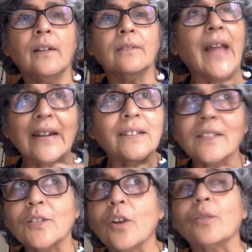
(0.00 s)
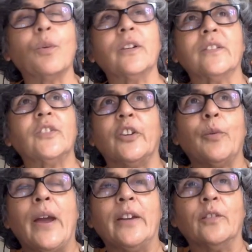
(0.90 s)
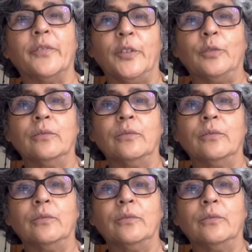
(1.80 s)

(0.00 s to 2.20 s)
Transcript: That is not what is required of you.